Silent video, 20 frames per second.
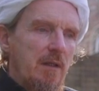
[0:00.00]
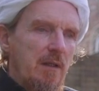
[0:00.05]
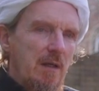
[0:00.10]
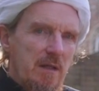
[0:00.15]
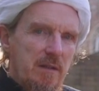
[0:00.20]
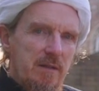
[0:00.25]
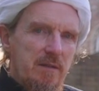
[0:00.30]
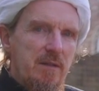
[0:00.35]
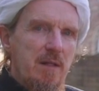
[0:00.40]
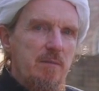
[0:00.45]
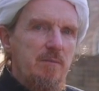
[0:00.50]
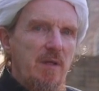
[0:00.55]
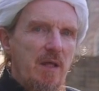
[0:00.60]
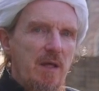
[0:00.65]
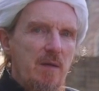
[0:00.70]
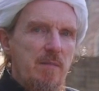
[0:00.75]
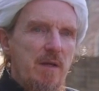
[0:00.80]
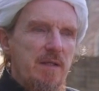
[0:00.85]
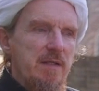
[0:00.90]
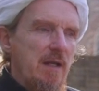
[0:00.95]

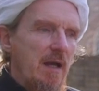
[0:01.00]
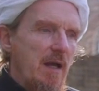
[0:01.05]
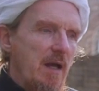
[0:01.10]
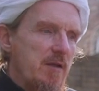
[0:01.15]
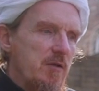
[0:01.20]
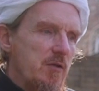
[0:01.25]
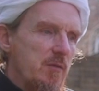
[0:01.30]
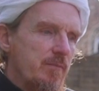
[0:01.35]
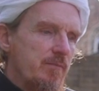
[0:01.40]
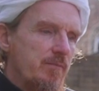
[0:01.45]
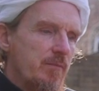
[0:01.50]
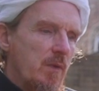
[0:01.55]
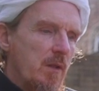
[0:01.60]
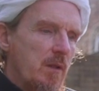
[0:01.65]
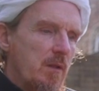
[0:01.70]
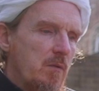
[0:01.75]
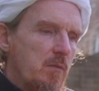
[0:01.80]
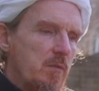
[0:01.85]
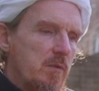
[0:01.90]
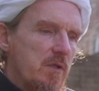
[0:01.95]
Karramna Bani Adam.
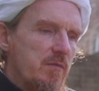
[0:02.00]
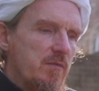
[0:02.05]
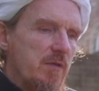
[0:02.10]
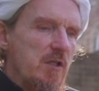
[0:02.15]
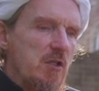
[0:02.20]
We have